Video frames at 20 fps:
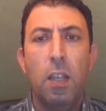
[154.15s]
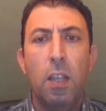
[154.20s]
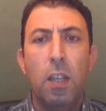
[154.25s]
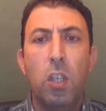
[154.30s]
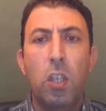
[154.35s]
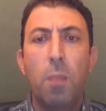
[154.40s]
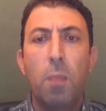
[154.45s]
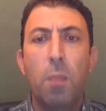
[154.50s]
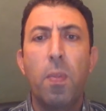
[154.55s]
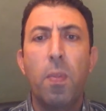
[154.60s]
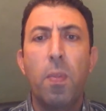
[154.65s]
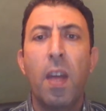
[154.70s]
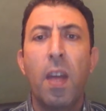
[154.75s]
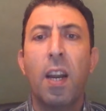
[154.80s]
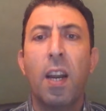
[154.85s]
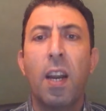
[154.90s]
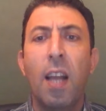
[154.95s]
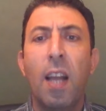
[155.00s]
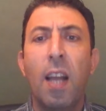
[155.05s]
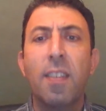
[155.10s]
keep their
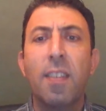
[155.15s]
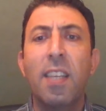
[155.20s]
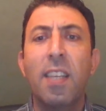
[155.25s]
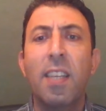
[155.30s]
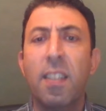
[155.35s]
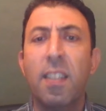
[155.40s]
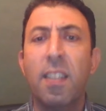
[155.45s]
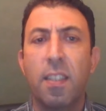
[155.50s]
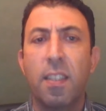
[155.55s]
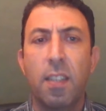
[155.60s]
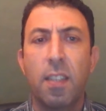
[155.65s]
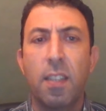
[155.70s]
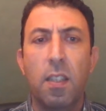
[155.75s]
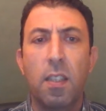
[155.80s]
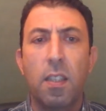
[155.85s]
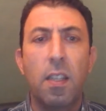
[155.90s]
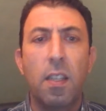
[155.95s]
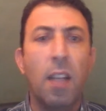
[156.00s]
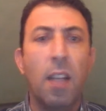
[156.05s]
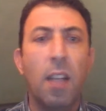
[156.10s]
class interested
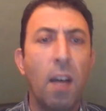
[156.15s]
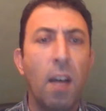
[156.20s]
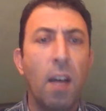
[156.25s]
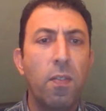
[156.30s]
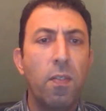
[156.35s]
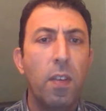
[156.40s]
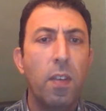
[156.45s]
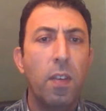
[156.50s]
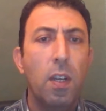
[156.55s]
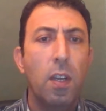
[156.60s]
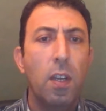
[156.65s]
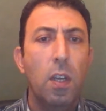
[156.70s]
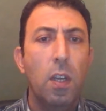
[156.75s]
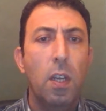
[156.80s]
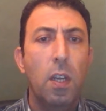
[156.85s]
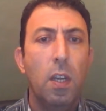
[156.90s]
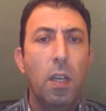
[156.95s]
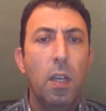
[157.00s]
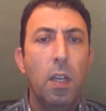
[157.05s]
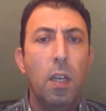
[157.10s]
enough
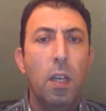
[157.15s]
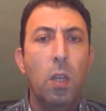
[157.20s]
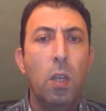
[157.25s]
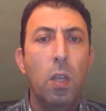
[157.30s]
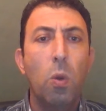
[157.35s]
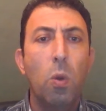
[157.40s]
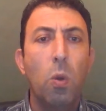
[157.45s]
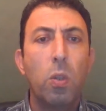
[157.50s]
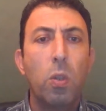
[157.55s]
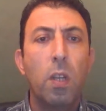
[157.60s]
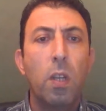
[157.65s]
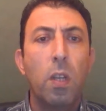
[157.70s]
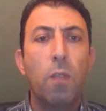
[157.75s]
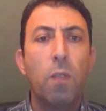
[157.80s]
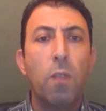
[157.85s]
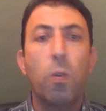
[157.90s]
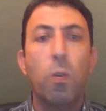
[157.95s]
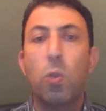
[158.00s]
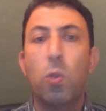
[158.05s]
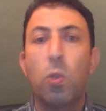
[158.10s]
in order
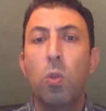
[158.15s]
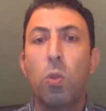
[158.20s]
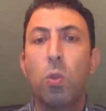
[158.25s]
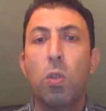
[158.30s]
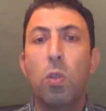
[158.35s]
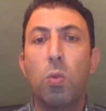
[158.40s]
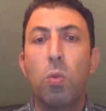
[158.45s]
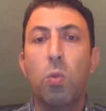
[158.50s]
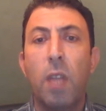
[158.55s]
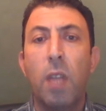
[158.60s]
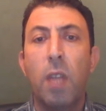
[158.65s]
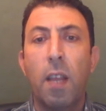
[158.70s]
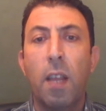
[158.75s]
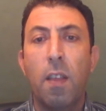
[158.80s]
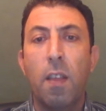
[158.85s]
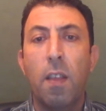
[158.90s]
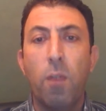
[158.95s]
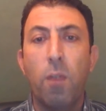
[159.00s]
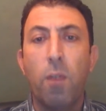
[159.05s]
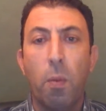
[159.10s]
for students to take
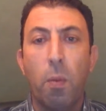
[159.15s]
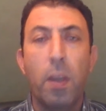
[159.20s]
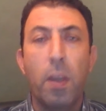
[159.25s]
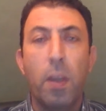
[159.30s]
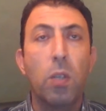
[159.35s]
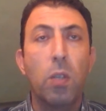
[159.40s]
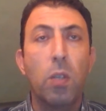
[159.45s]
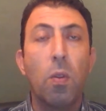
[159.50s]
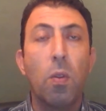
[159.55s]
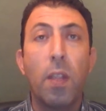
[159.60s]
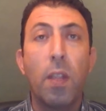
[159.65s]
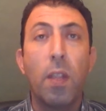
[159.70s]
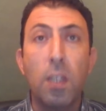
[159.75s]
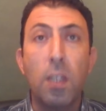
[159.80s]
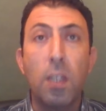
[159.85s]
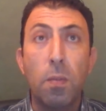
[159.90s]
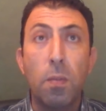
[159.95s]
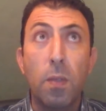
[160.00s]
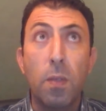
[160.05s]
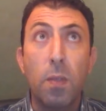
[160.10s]
the information that
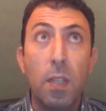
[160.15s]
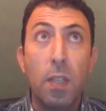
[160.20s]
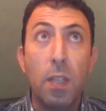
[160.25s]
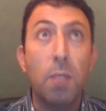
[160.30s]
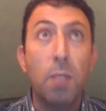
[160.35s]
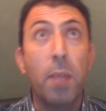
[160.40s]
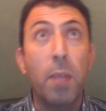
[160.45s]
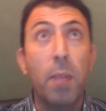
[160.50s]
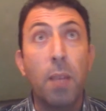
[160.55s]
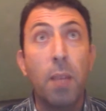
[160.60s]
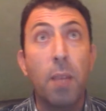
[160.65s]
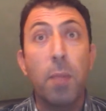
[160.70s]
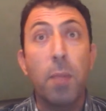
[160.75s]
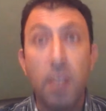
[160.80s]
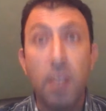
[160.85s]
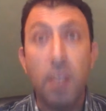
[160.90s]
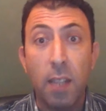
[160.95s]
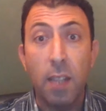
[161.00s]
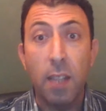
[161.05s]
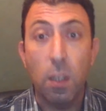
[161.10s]
is being
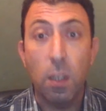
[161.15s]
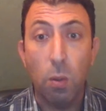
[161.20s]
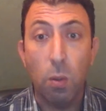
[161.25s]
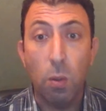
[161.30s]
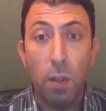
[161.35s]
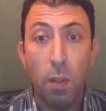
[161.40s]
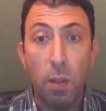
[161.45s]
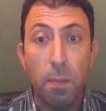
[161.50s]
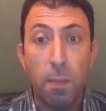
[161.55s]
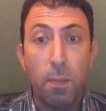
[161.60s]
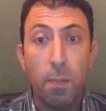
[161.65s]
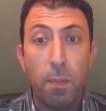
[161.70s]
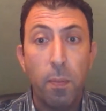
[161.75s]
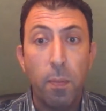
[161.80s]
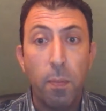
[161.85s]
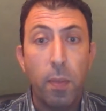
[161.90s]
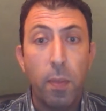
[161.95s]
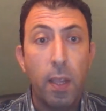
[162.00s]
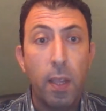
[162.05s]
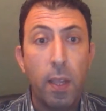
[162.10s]
presented to them.
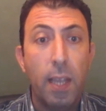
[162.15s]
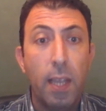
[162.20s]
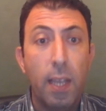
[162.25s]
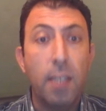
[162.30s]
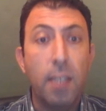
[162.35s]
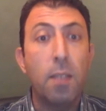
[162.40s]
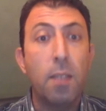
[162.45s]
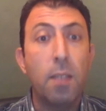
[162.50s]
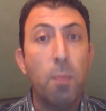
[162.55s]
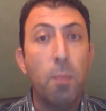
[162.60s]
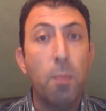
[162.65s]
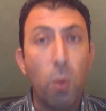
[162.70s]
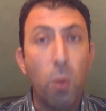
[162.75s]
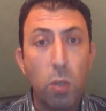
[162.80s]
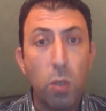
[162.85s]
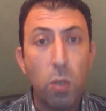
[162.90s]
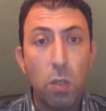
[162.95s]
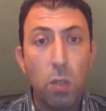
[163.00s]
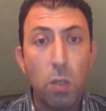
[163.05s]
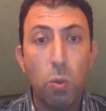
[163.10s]
It is
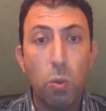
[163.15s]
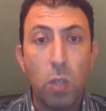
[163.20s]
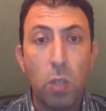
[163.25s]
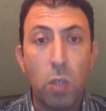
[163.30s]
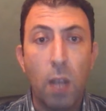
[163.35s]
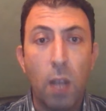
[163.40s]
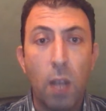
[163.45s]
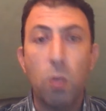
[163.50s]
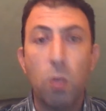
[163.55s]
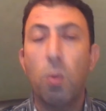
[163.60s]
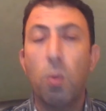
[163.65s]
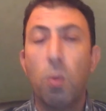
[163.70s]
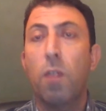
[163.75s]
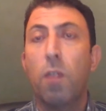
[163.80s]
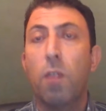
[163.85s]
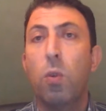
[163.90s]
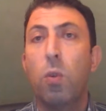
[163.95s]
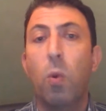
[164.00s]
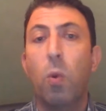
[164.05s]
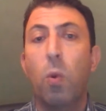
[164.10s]
important to start with
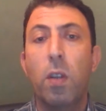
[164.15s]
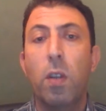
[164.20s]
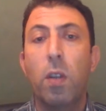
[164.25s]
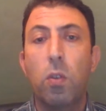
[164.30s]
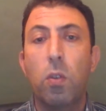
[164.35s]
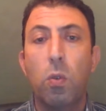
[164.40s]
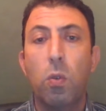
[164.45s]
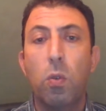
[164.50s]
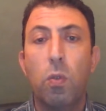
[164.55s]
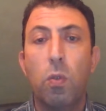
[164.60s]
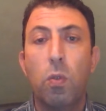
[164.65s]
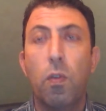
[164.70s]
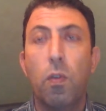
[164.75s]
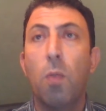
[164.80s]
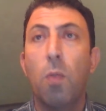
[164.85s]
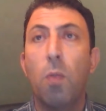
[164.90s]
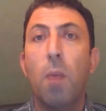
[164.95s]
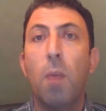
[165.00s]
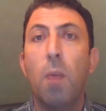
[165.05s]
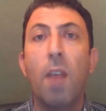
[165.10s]
a few questions
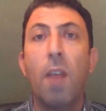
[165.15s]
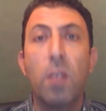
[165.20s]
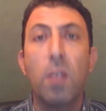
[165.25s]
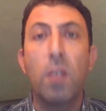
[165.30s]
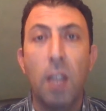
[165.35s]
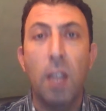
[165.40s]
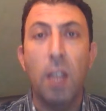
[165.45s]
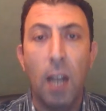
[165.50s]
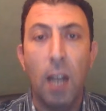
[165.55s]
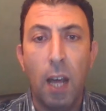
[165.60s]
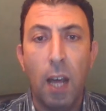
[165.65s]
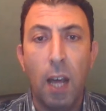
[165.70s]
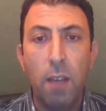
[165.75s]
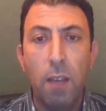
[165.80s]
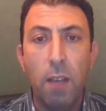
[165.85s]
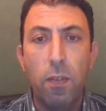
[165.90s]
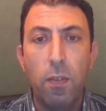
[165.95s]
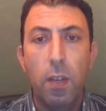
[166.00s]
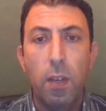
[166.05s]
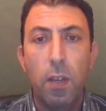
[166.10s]
from everyday
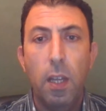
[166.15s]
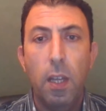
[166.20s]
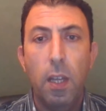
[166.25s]
life